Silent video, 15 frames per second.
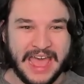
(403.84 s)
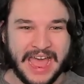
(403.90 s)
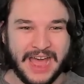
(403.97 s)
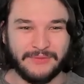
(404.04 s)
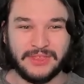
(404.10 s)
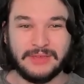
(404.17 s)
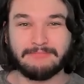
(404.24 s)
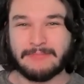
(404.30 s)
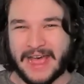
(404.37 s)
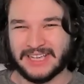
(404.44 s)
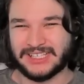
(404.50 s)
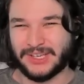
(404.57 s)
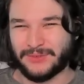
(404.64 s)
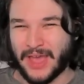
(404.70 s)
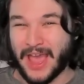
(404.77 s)
have the
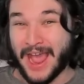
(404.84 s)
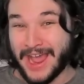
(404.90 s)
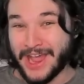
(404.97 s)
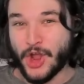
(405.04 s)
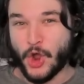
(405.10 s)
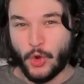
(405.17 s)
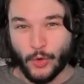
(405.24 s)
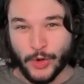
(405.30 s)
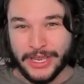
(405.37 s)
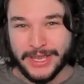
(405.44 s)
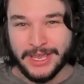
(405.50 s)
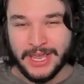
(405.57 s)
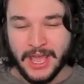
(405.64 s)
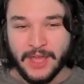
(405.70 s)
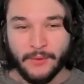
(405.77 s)
massive
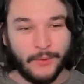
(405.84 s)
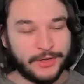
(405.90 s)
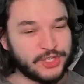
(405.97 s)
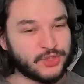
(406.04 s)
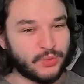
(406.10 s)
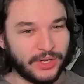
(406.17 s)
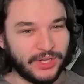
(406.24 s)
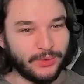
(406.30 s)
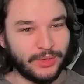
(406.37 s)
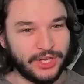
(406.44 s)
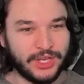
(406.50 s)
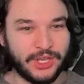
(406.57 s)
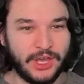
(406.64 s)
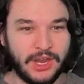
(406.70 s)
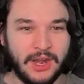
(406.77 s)
AoE, which is really, really
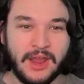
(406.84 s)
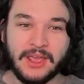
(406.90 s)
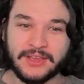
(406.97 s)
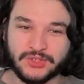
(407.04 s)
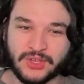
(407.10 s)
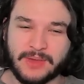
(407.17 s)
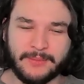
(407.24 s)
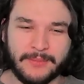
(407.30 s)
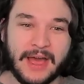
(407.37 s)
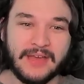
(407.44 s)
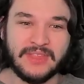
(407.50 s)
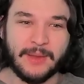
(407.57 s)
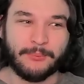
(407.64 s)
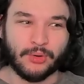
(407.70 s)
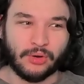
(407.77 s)
good. Because keep in mind
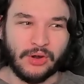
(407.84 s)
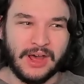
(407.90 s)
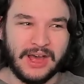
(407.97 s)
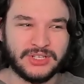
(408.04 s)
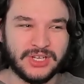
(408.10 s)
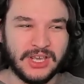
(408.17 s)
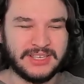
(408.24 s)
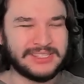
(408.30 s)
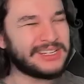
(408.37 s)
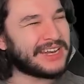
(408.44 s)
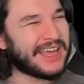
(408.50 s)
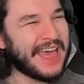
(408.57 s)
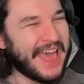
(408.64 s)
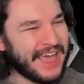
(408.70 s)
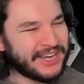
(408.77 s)
that Barrage isn't
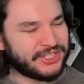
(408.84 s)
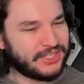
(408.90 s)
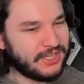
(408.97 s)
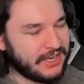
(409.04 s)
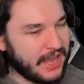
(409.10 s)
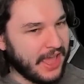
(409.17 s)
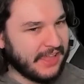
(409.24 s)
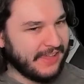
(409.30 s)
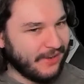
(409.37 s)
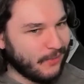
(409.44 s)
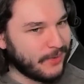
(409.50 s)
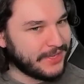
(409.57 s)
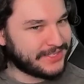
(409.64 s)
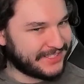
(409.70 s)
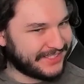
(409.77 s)
actually an
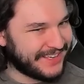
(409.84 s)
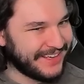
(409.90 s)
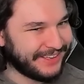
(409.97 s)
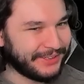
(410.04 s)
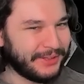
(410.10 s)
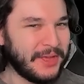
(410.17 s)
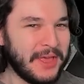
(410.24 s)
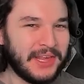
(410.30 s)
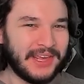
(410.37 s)
AoE skill.